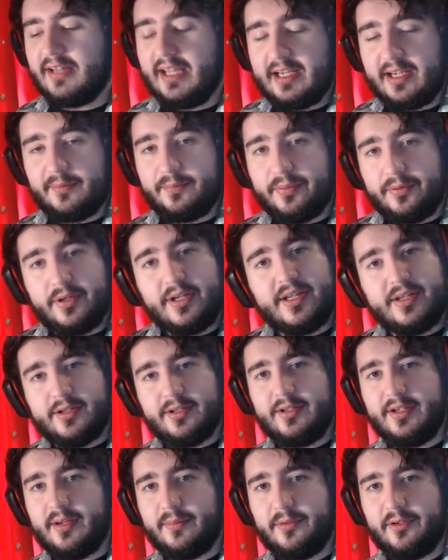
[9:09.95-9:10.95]
like a pretty
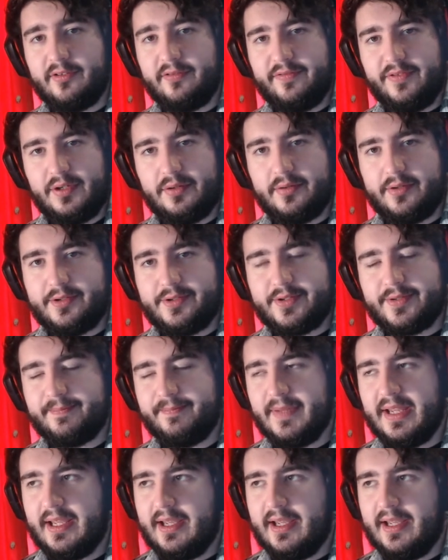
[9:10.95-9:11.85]
good number of viewers.